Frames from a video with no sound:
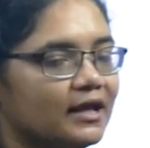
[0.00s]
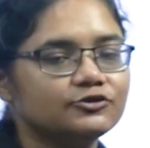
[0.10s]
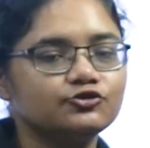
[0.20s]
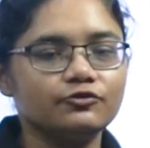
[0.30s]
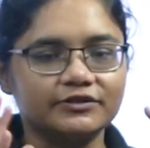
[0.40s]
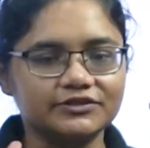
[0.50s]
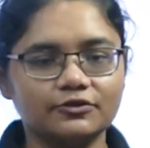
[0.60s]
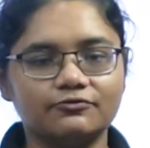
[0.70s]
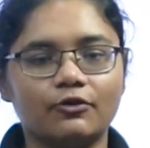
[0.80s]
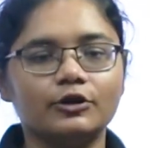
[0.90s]
So first
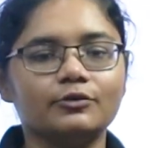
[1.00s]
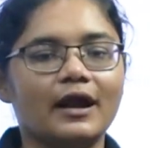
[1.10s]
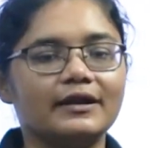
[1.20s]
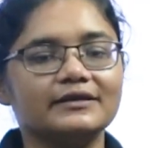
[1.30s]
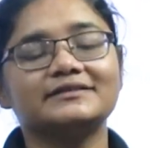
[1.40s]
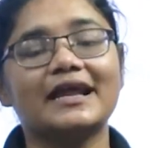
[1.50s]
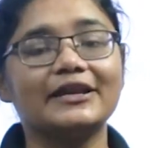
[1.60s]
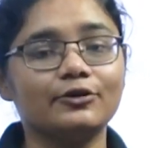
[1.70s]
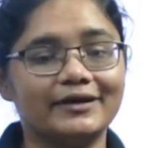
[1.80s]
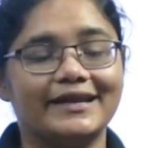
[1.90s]
of all, to
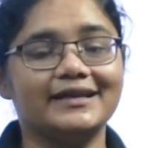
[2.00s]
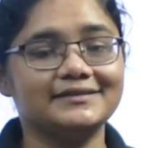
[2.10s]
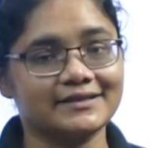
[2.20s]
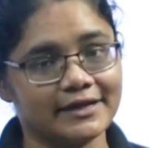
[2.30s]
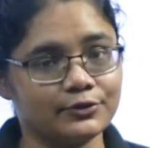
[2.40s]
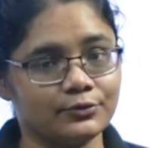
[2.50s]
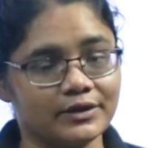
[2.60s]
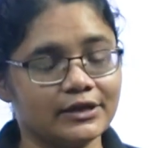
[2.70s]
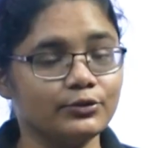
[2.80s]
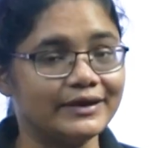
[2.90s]
understand your daily study
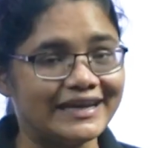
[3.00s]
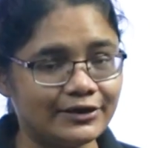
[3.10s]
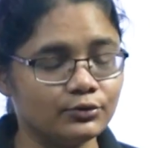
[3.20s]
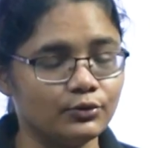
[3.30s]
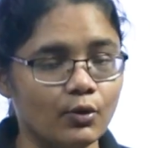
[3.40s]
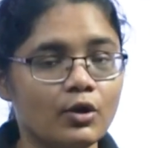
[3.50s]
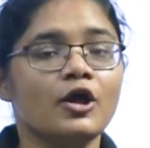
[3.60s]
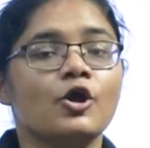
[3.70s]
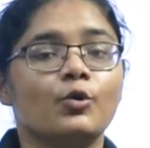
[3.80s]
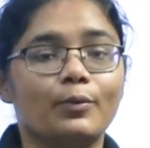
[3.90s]
routine, you need to know
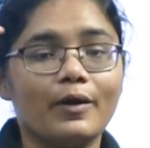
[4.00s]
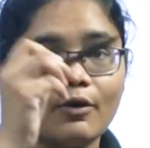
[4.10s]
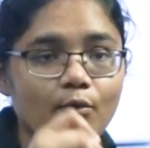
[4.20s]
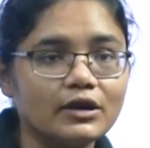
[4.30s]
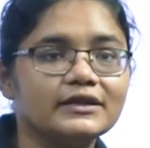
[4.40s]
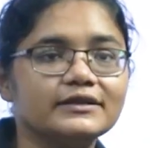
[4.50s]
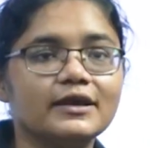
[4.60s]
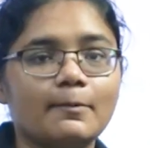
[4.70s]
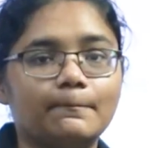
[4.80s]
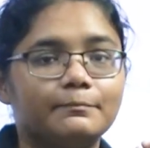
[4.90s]
what are
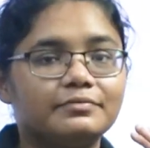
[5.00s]
the